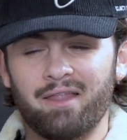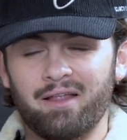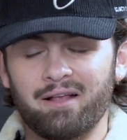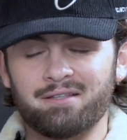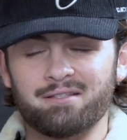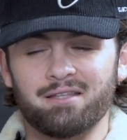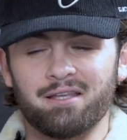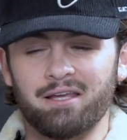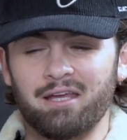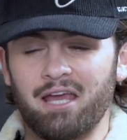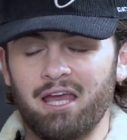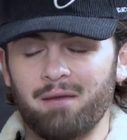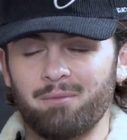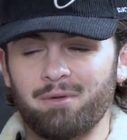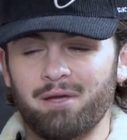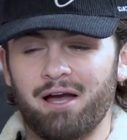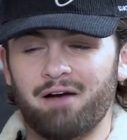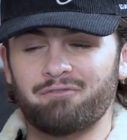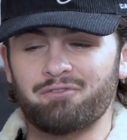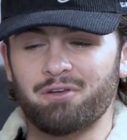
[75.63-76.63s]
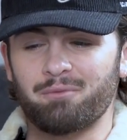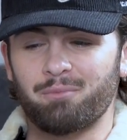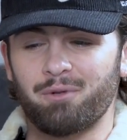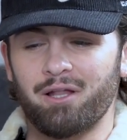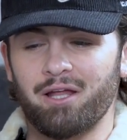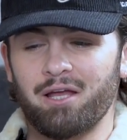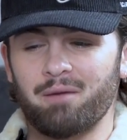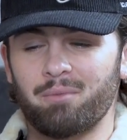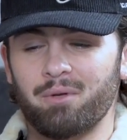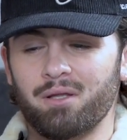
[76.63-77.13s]
that's the game you have to
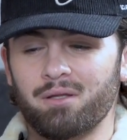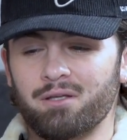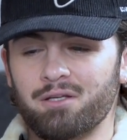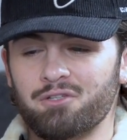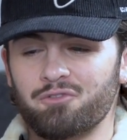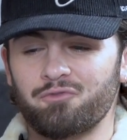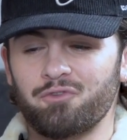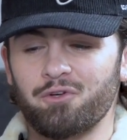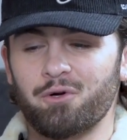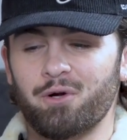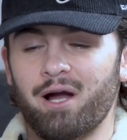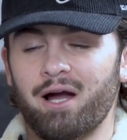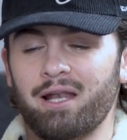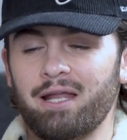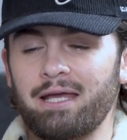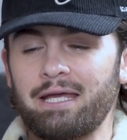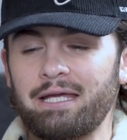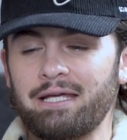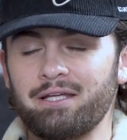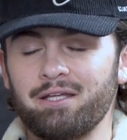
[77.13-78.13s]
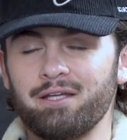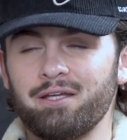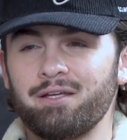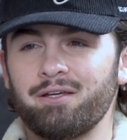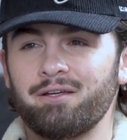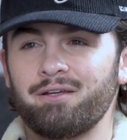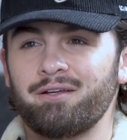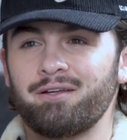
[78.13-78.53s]
play, but it does feel kind of icky.